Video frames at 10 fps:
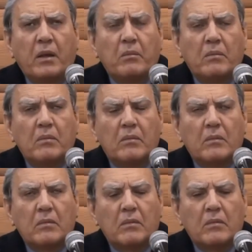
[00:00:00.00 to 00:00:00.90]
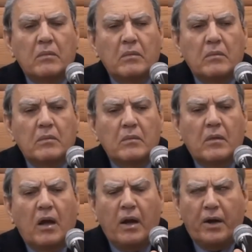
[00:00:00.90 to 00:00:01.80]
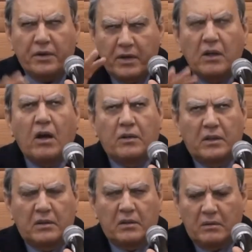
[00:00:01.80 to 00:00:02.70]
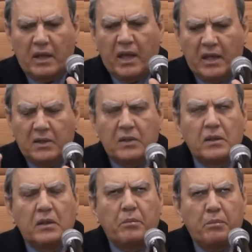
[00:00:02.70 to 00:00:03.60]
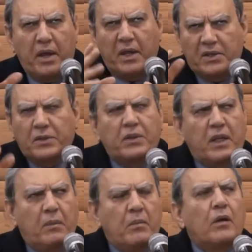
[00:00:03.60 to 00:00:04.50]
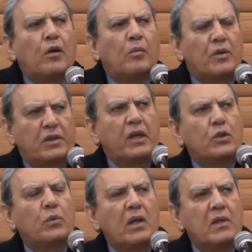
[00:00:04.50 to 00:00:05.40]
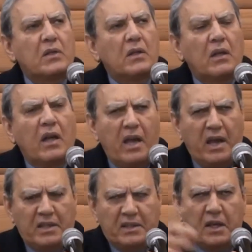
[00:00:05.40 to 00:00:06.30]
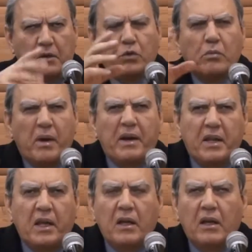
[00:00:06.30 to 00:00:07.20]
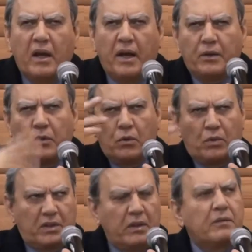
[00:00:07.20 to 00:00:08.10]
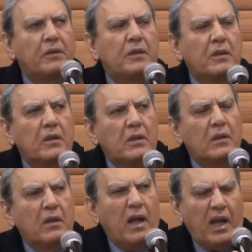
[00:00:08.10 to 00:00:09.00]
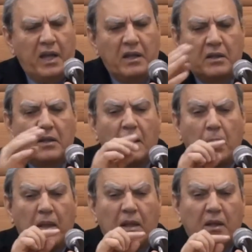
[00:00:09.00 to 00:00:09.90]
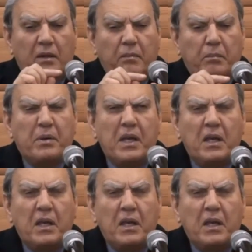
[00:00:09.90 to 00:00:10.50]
Some of them are regarded as mainstream homosexuals, asking to marry and or whatever, and